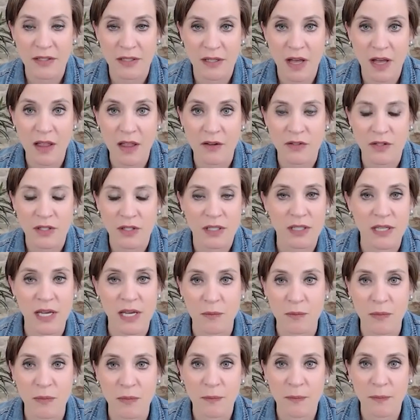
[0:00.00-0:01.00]
And he's
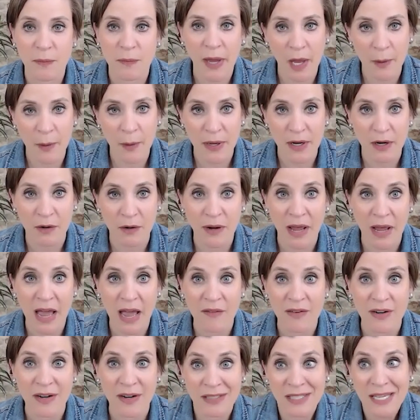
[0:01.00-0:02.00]
like, but Pam, I don't
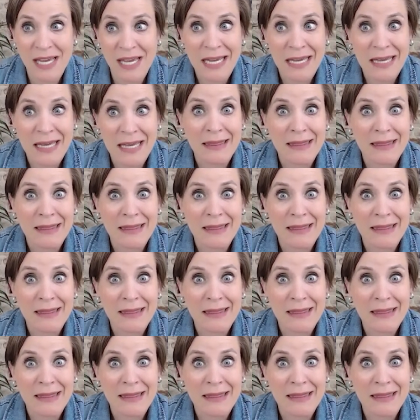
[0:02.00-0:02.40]
have it. I was like,